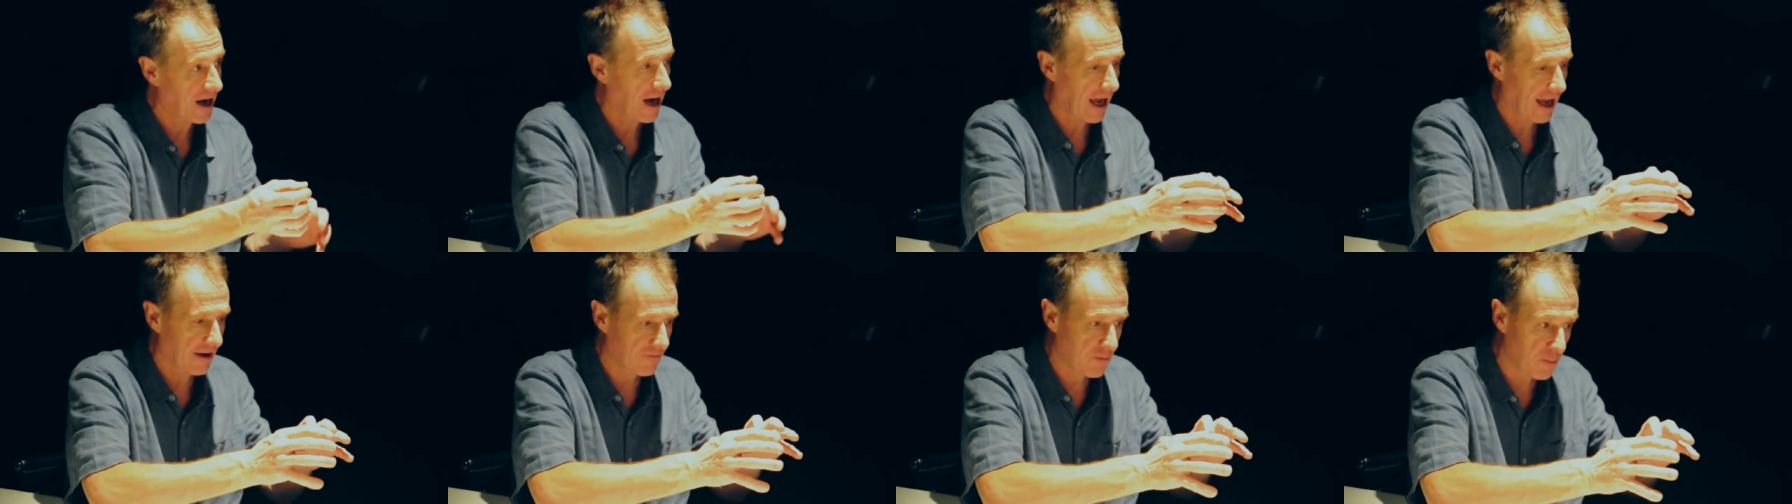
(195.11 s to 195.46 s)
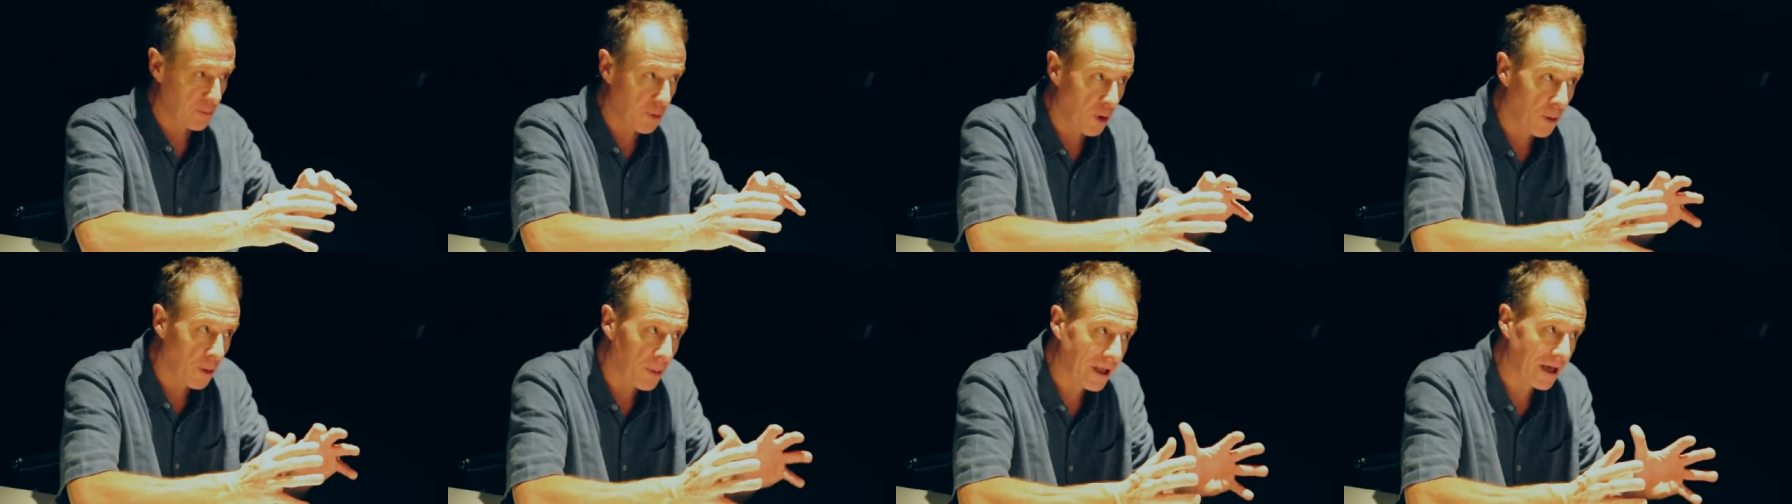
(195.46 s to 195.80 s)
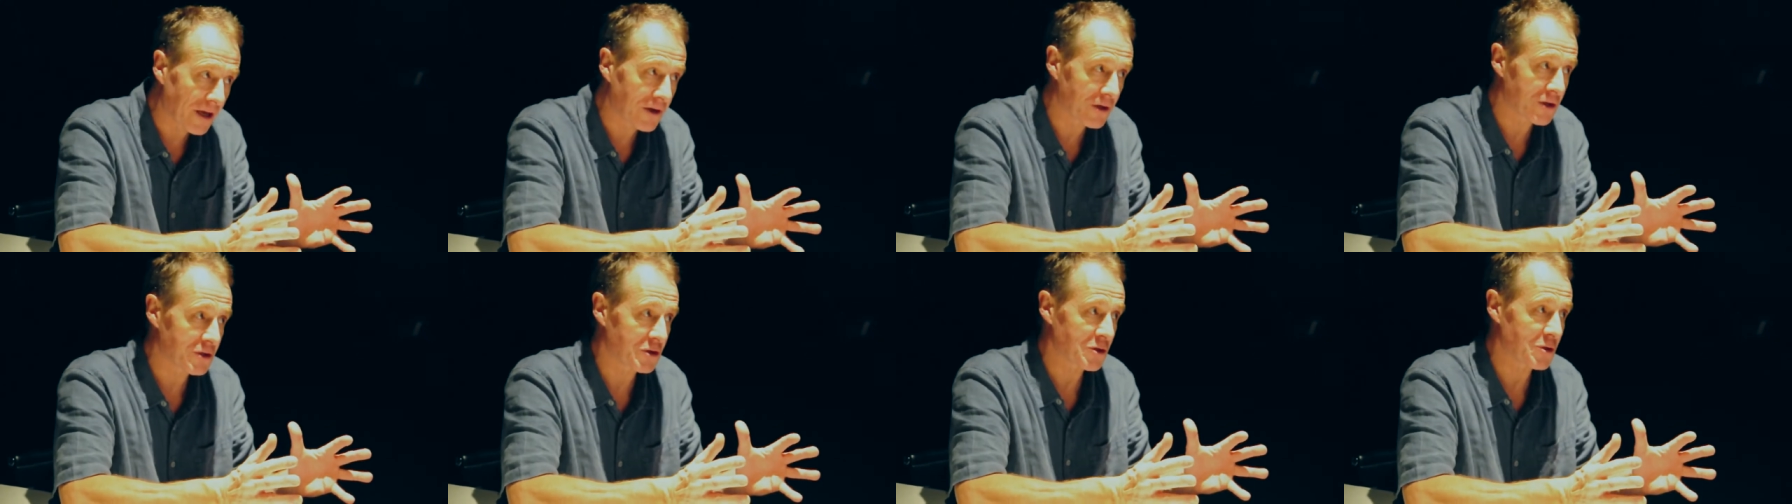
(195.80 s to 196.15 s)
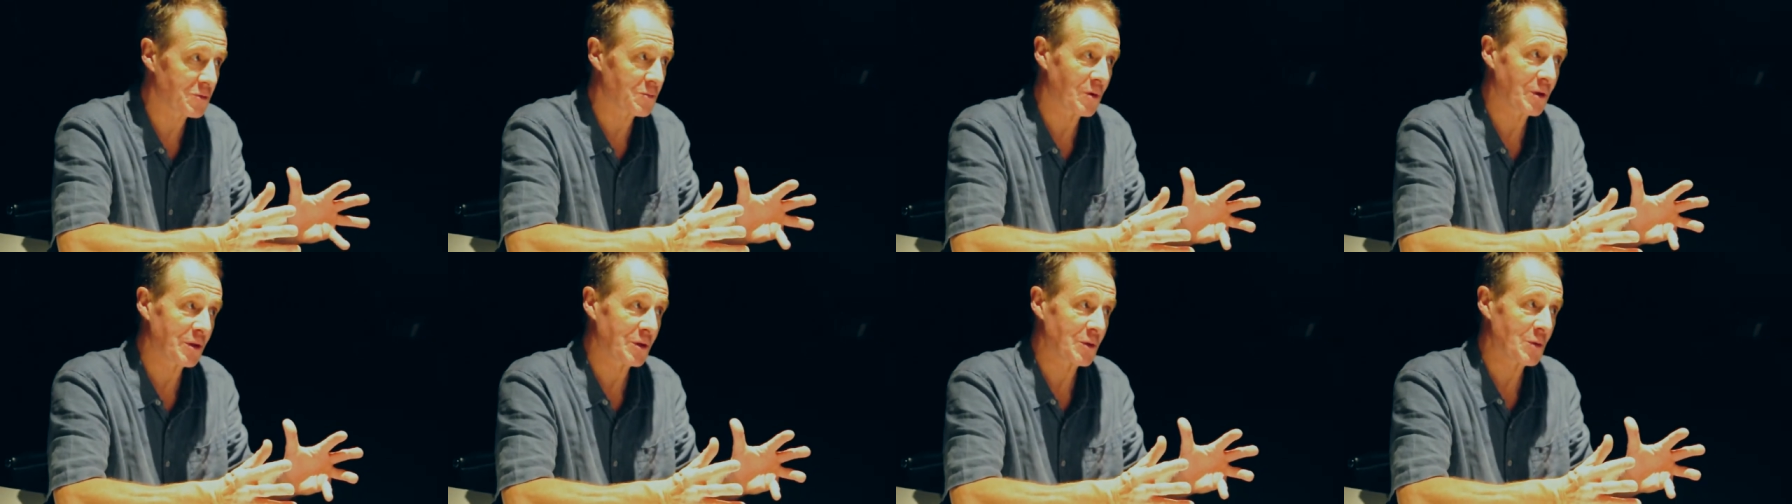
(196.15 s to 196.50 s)
I haven't properly
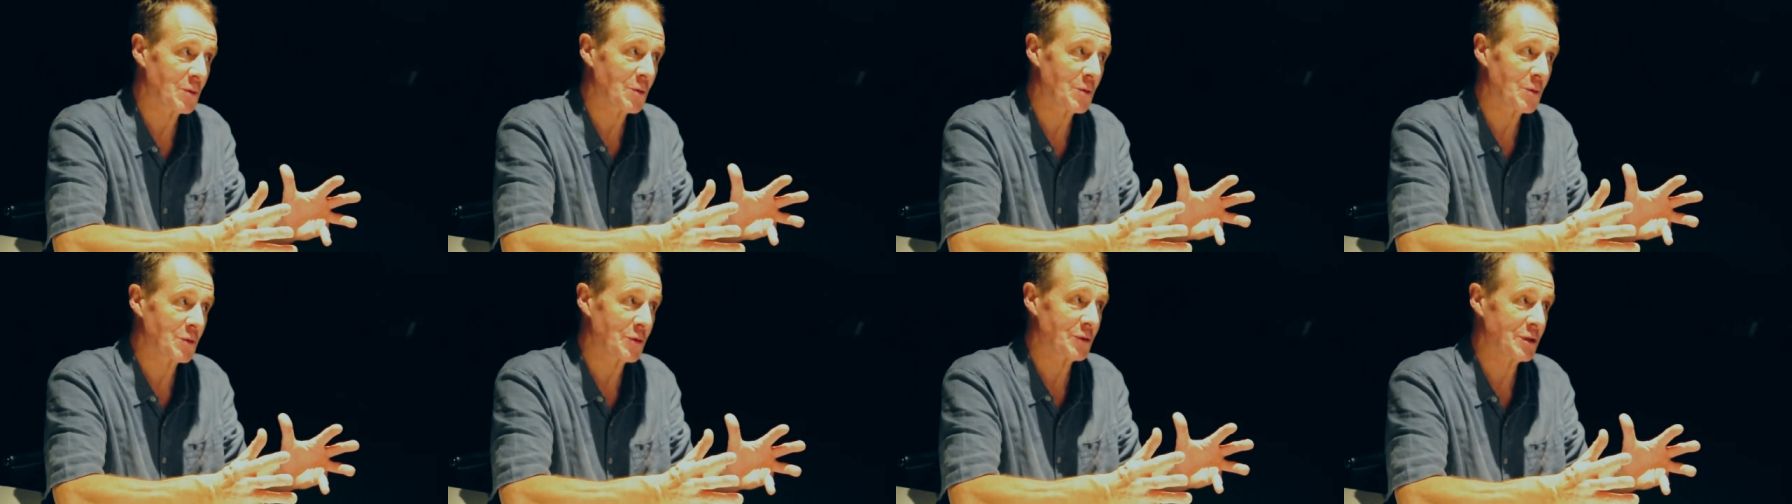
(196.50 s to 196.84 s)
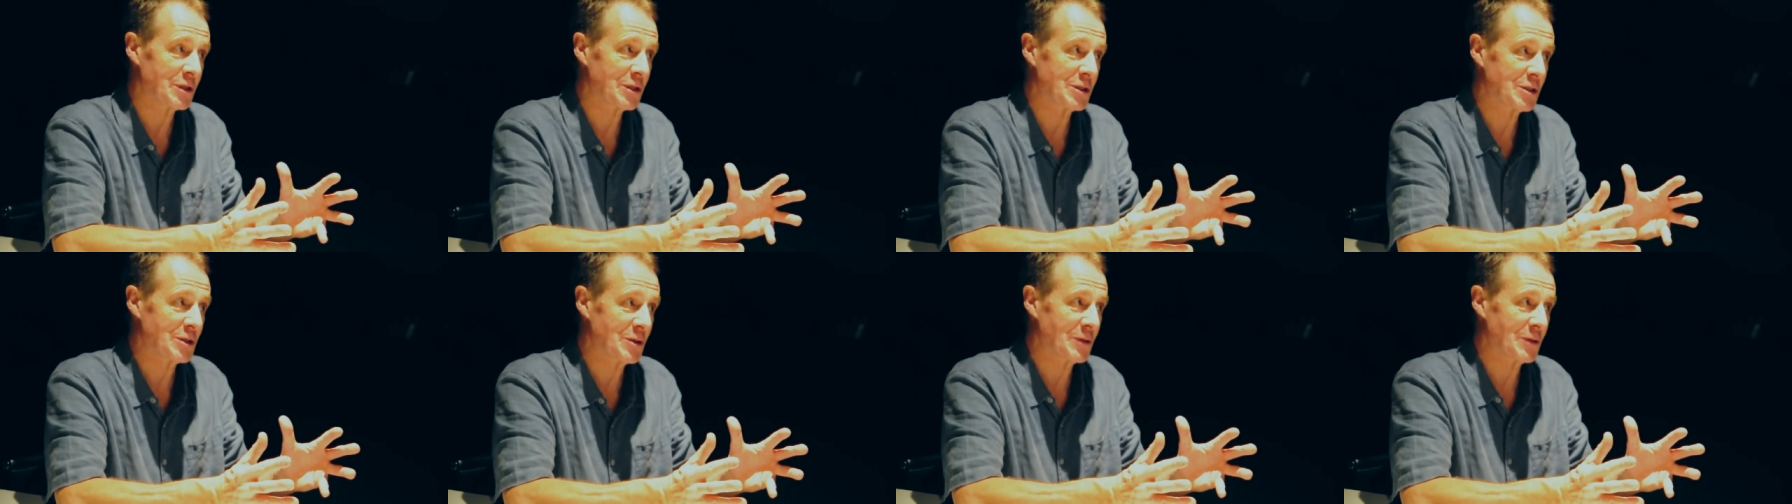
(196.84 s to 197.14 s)
understood what the author is